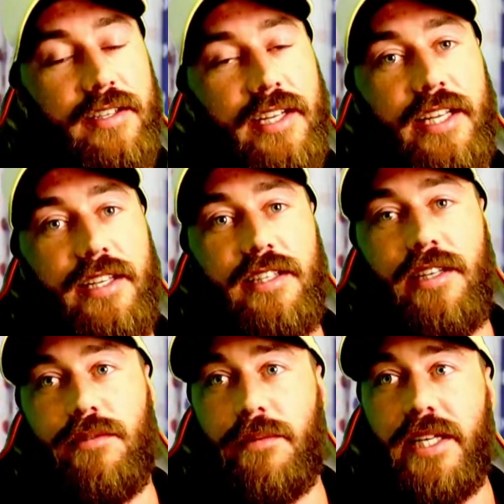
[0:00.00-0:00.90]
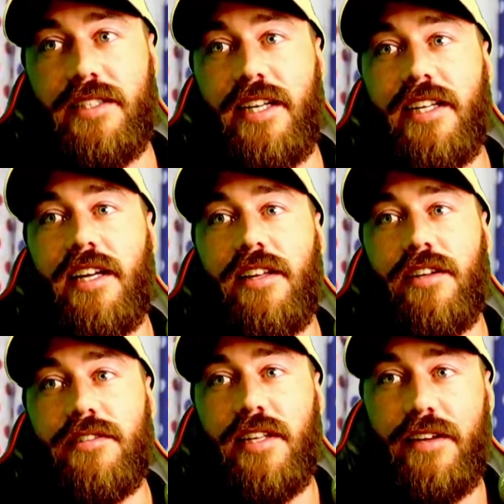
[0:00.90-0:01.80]
He was about 10
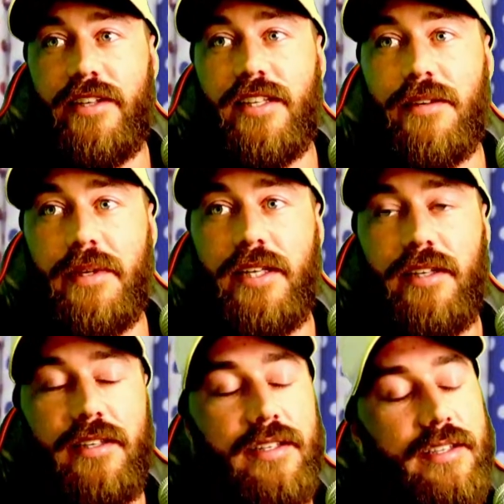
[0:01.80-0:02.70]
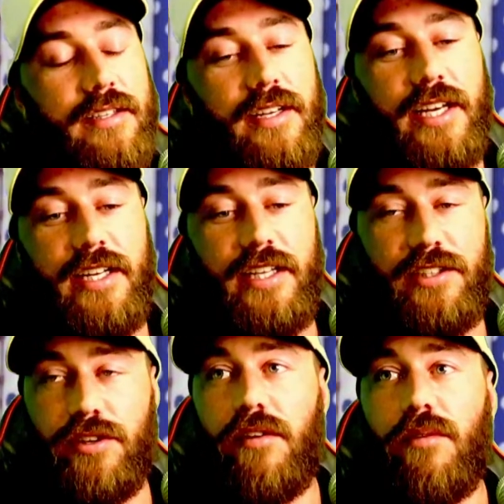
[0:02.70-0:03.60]
kilos heavier than me, and he
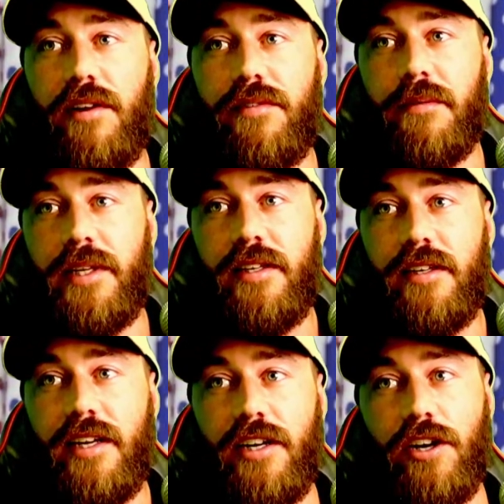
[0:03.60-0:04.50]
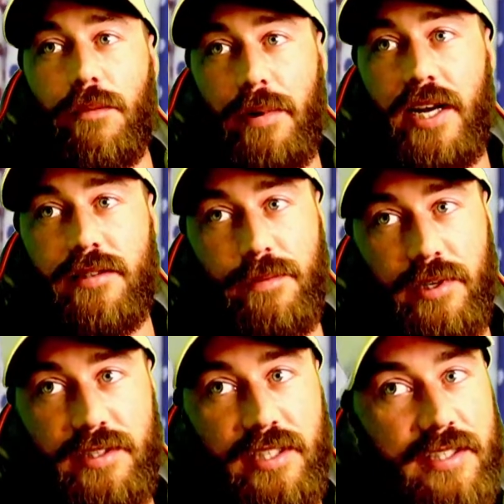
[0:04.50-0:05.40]
drove away from me. And I got passed by a
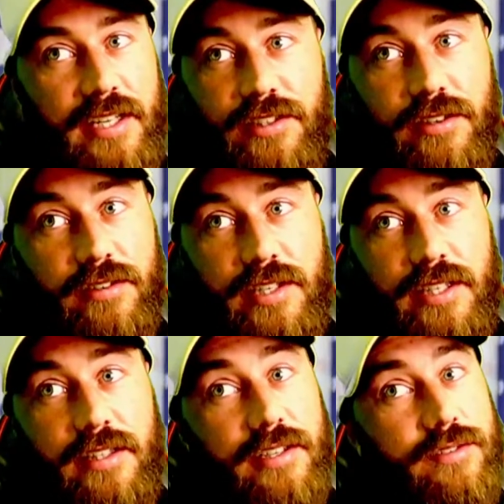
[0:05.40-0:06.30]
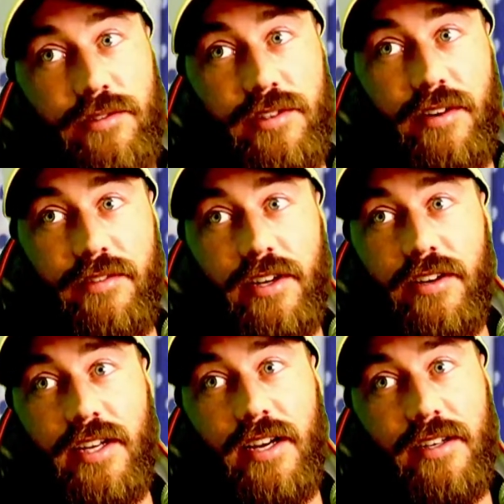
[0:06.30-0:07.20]
16-year-old kid that couldn't drive a
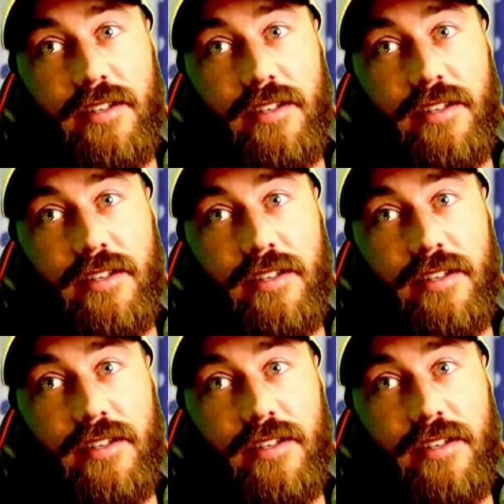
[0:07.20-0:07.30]
go-kart.